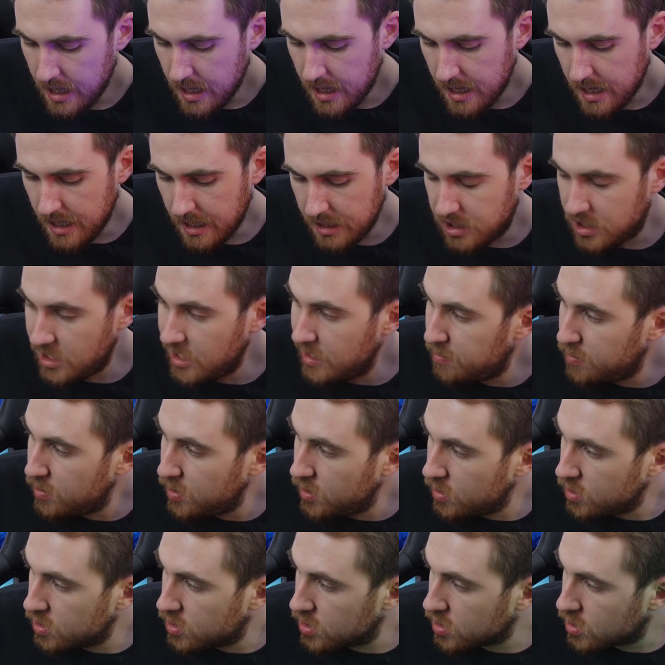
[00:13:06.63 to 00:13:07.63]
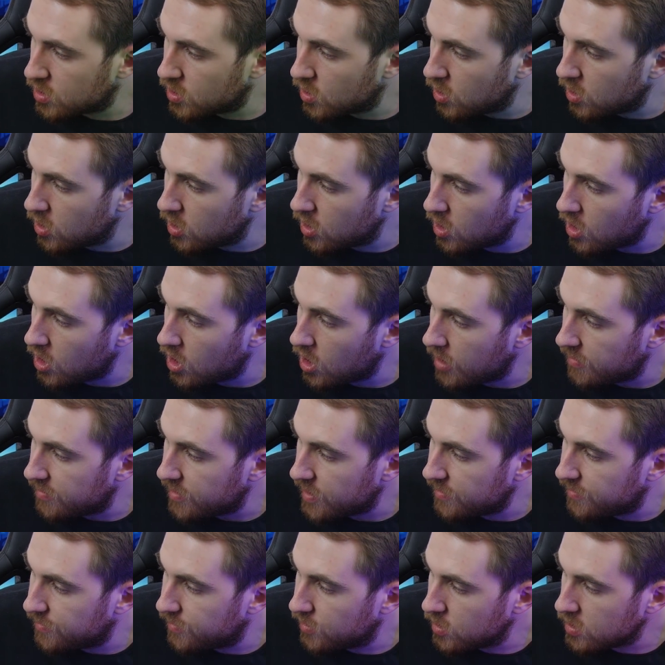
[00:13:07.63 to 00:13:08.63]
a GPU score of
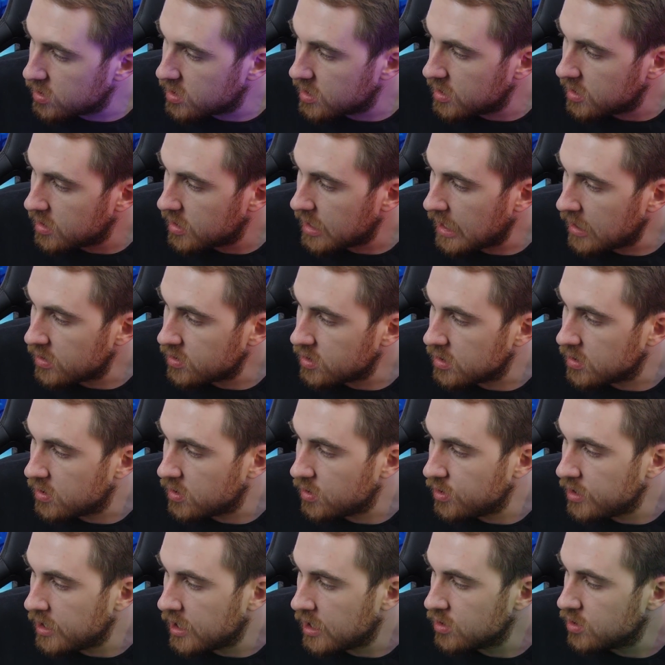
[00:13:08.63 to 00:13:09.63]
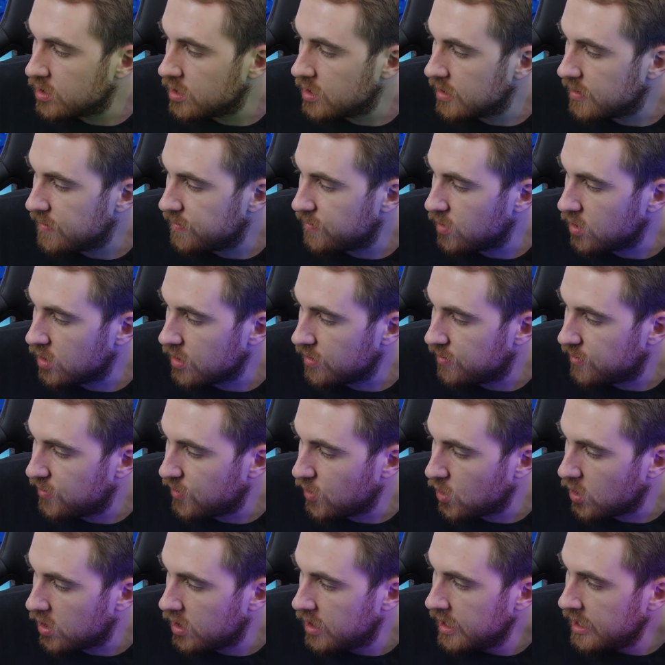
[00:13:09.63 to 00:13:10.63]

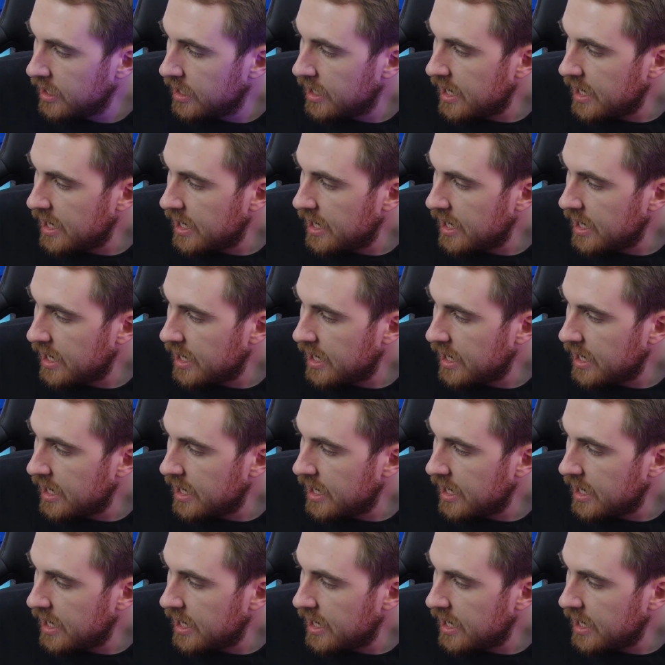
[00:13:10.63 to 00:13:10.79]
14,344,